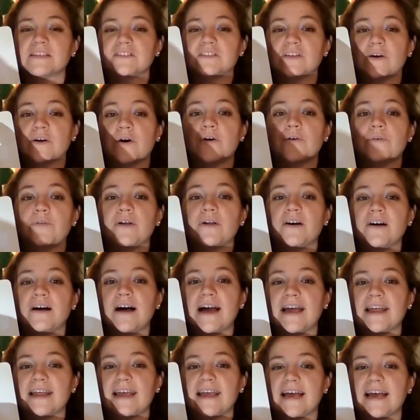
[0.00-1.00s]
So the
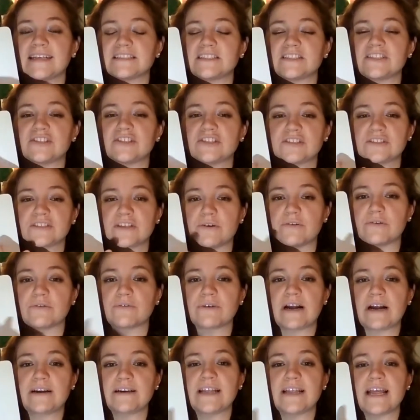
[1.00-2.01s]
light has to just go
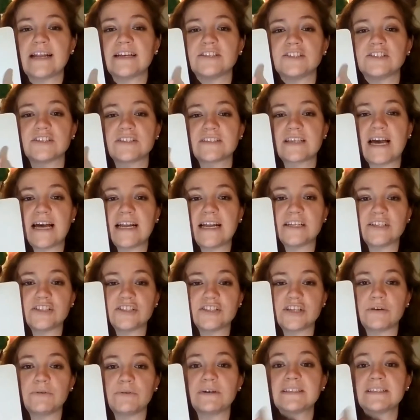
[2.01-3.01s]
around it and just kind of
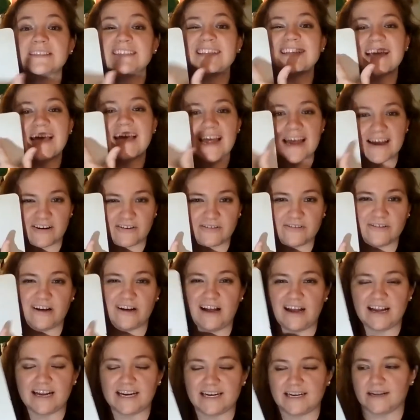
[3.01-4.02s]
show us the
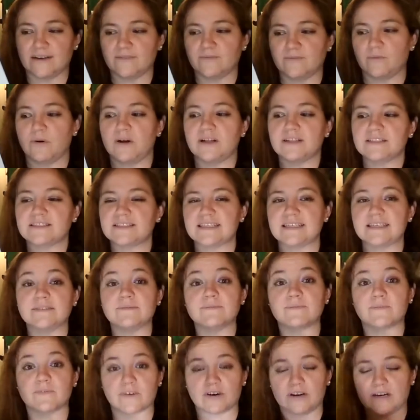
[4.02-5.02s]
outline of what's
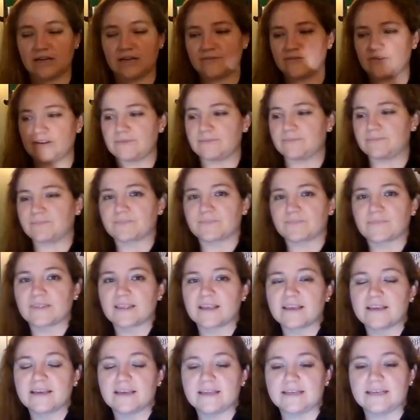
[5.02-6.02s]
in front of
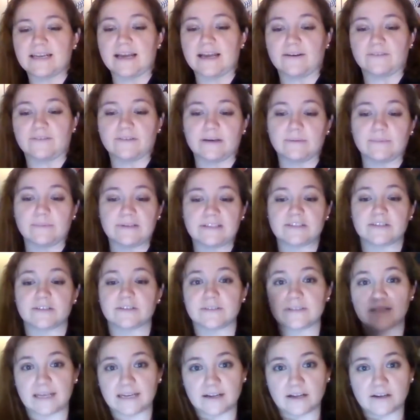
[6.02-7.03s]
it. Now, let me
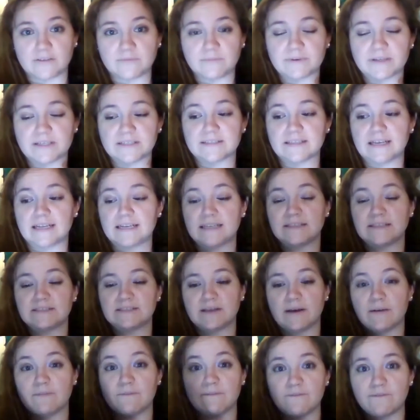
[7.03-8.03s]
turn that off because that
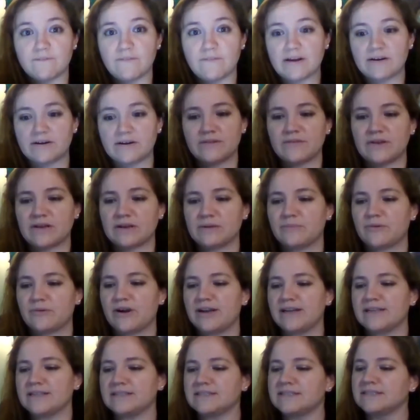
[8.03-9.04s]
is very, very
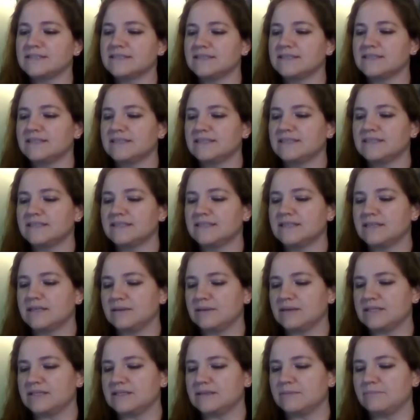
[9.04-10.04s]
bright.
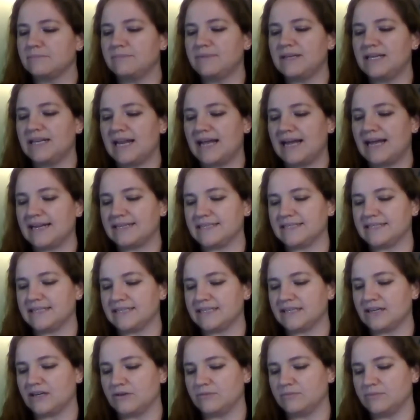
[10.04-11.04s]

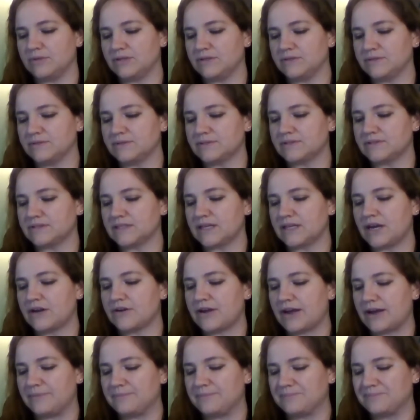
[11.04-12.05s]
Blinding almost.
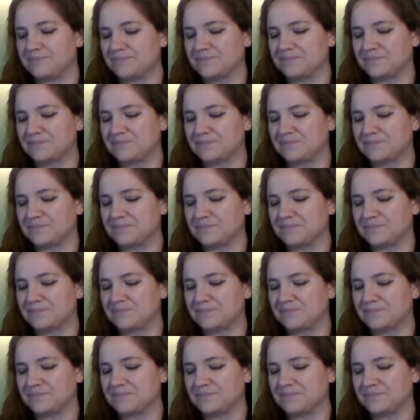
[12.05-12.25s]
Okay.